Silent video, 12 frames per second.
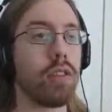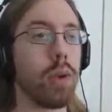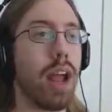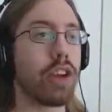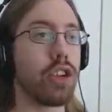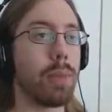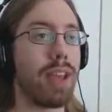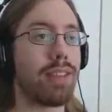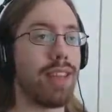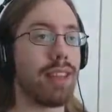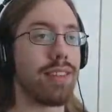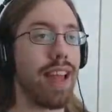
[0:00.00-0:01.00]
so it actually makes
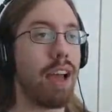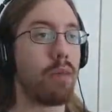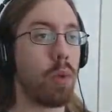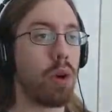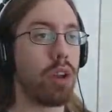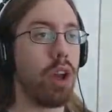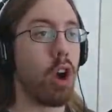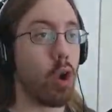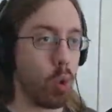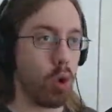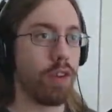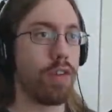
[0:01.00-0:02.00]
sense to have one a
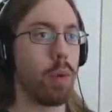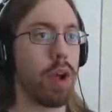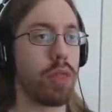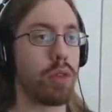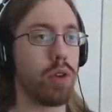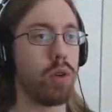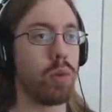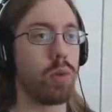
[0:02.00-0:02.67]
quarter of the way through,